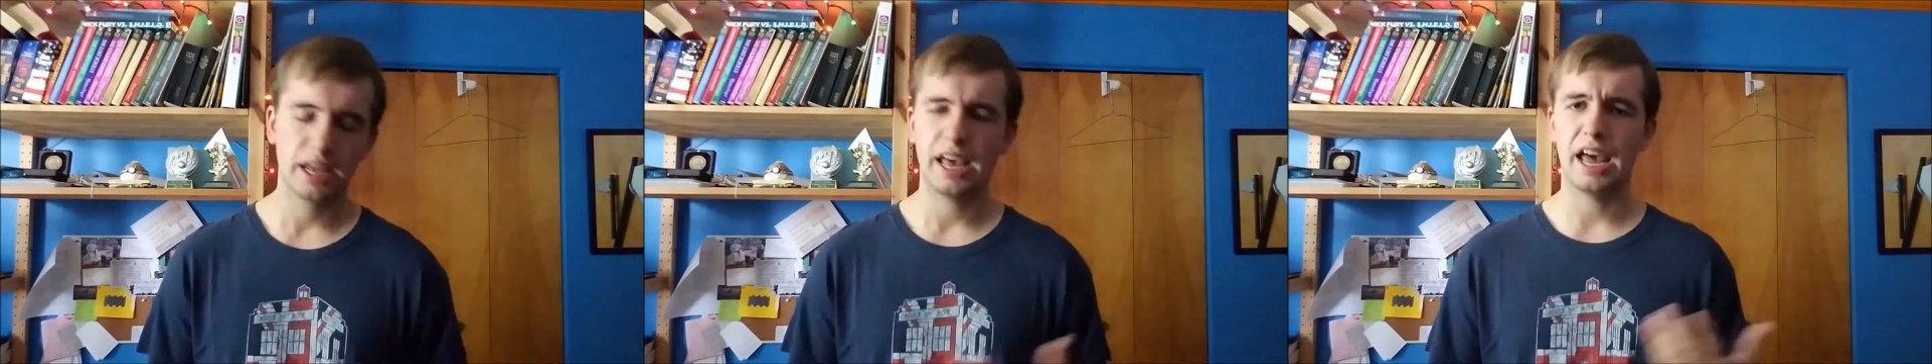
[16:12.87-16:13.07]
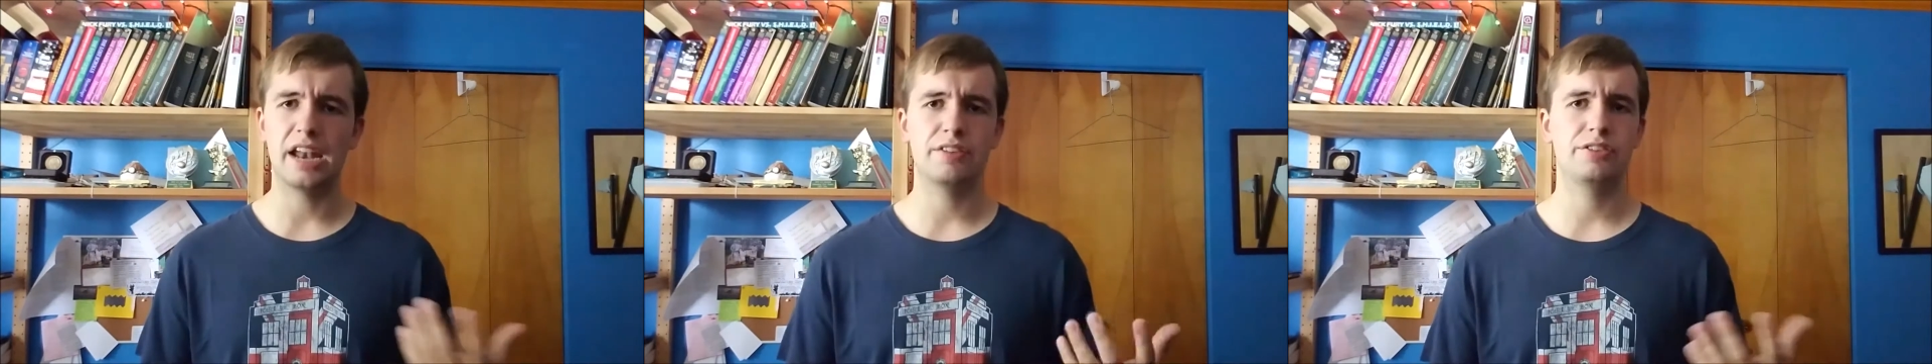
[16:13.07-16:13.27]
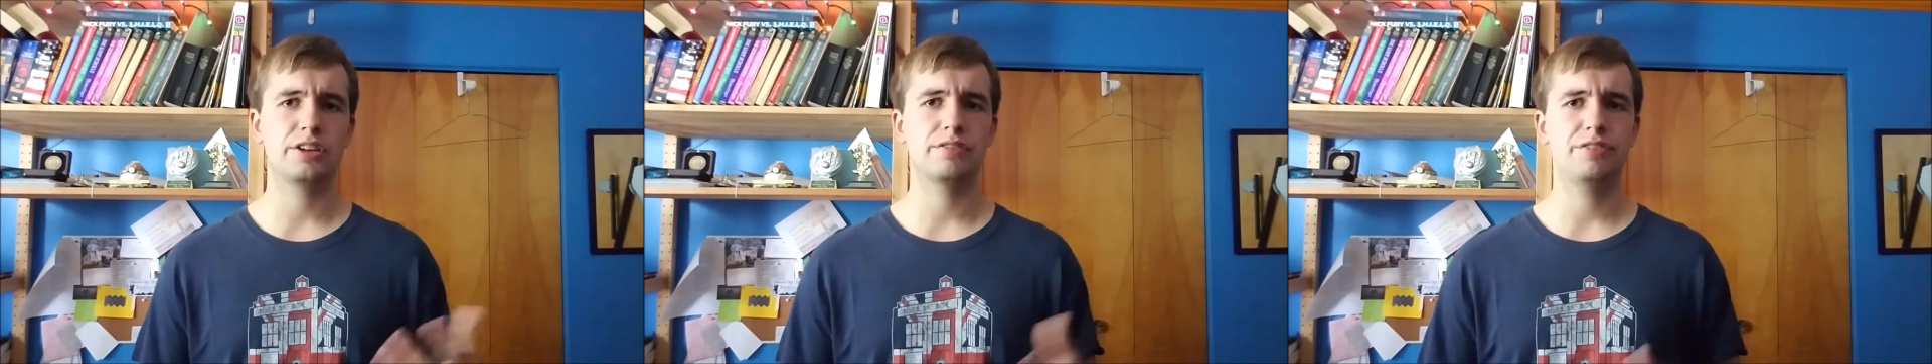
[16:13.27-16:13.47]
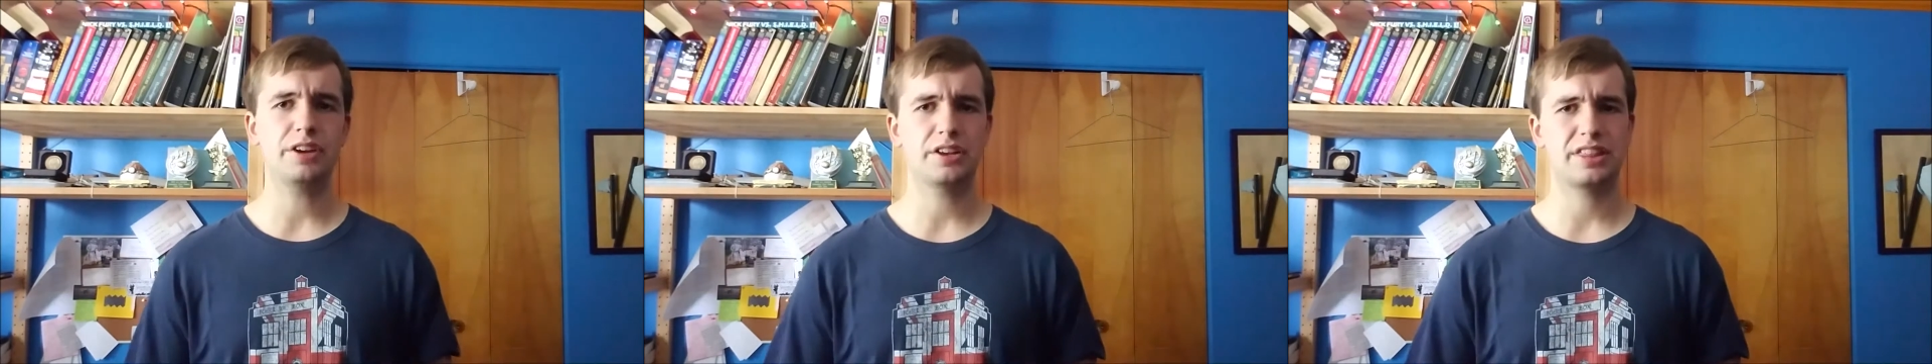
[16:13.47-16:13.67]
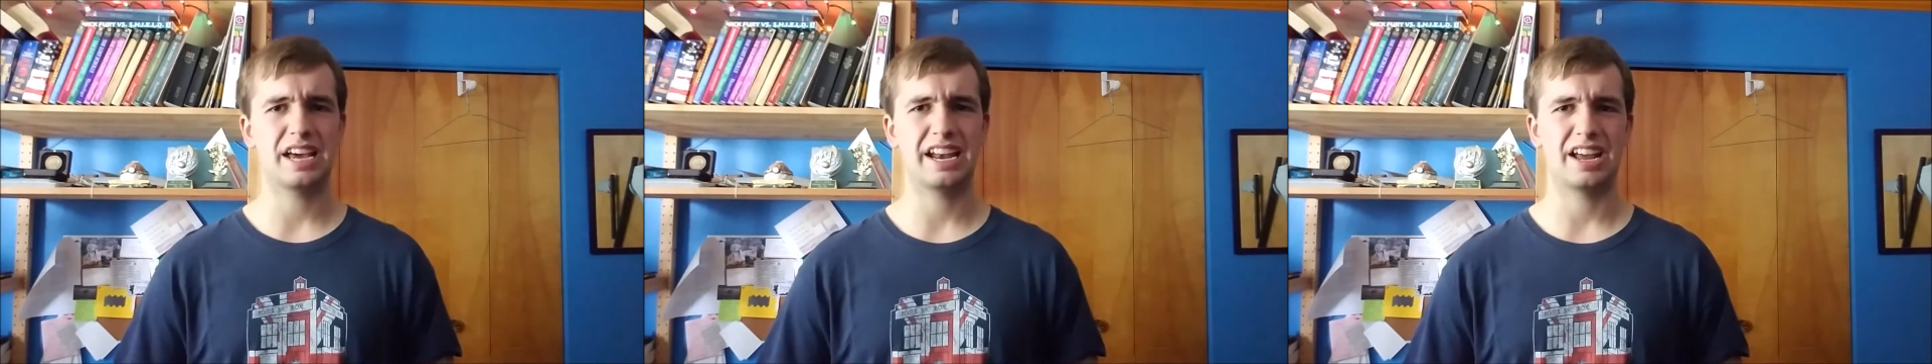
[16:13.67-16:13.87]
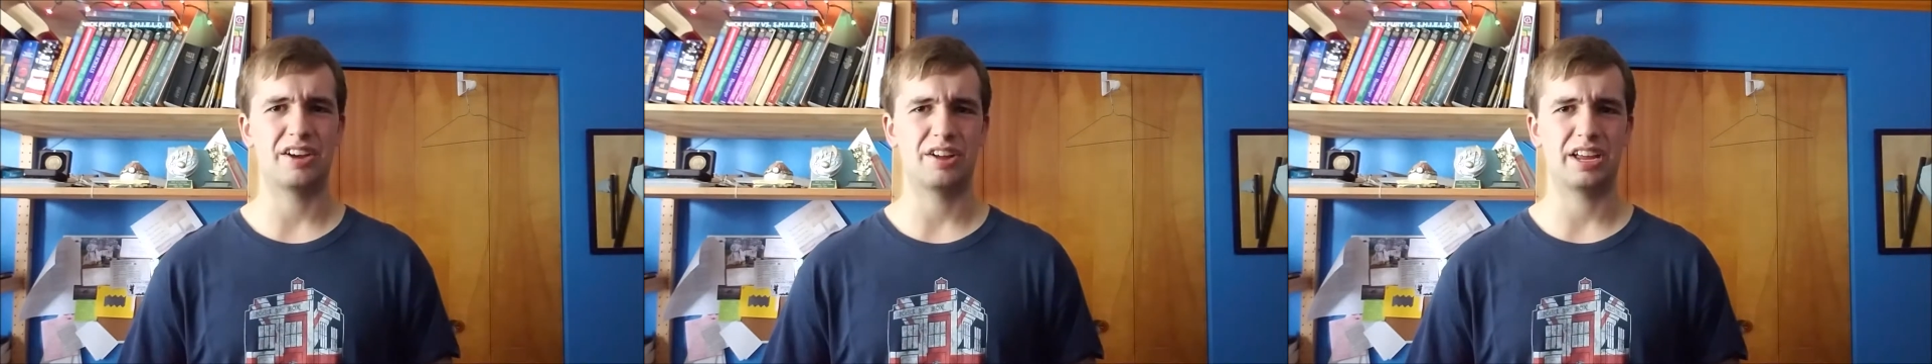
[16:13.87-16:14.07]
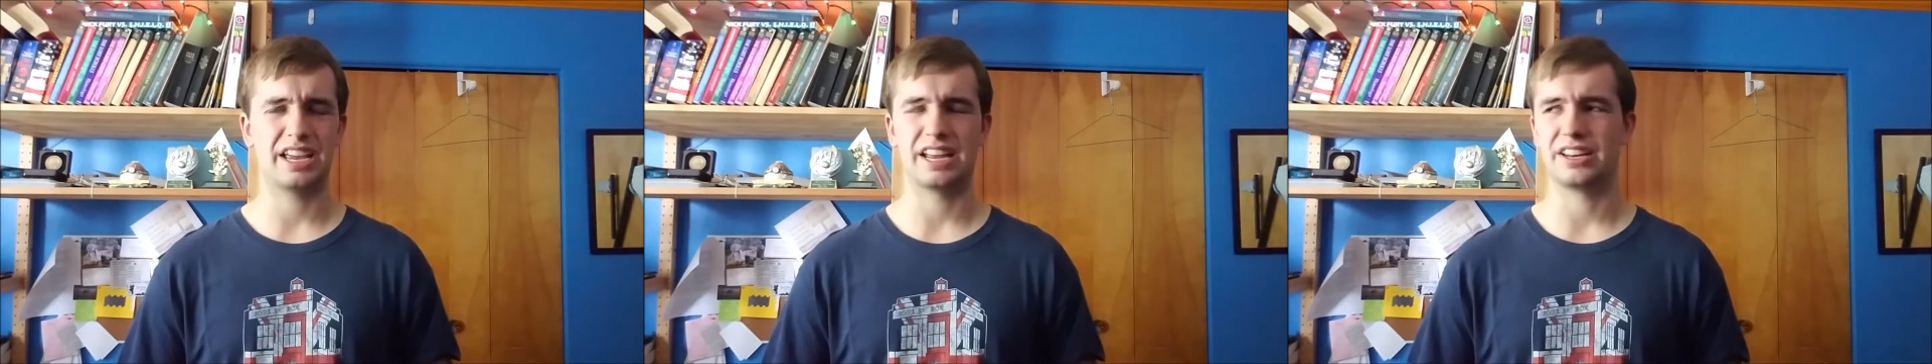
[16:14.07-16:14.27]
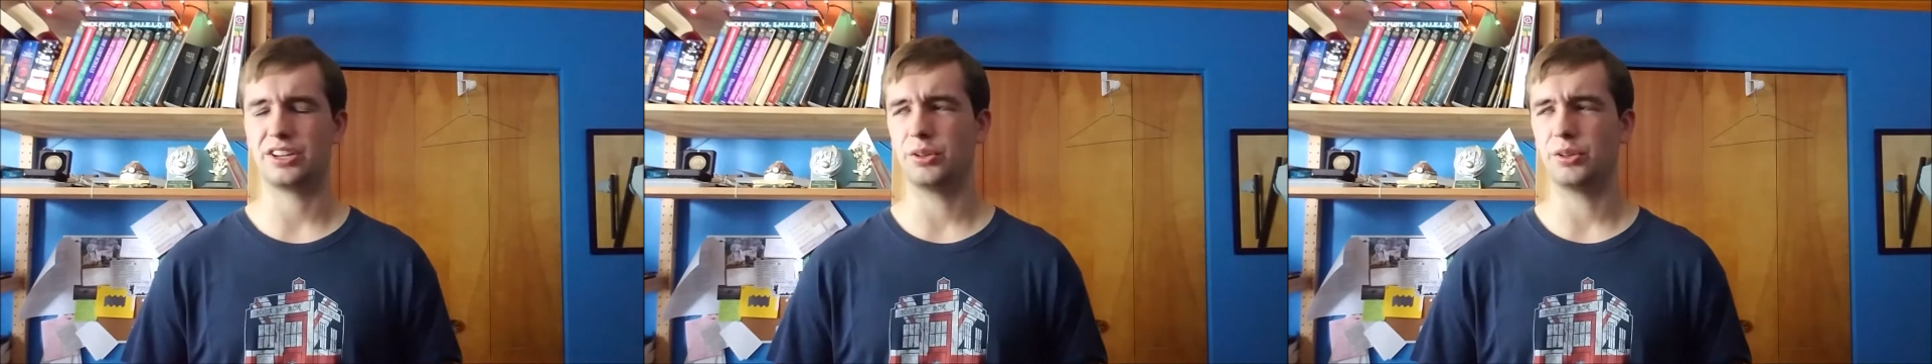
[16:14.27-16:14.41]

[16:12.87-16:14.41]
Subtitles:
And if you can figure that out, again,